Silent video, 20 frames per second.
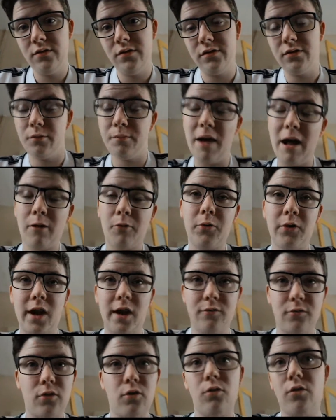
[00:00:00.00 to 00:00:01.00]
So back when I
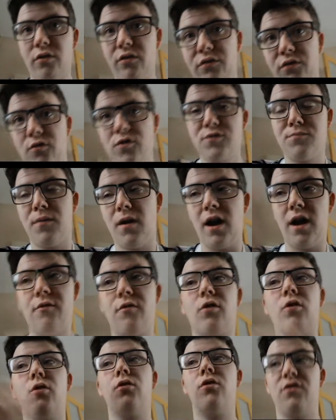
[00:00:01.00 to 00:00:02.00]
recorded the first part, I
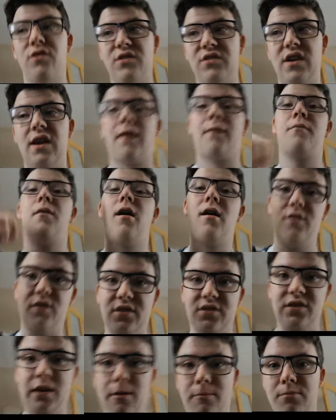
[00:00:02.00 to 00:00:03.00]
recorded the second part the
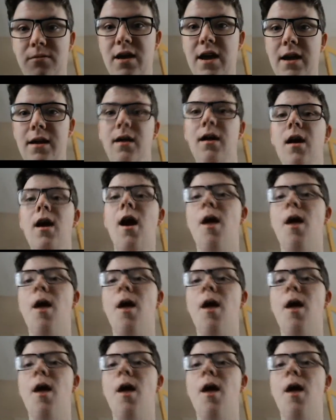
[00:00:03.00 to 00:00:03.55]
same day.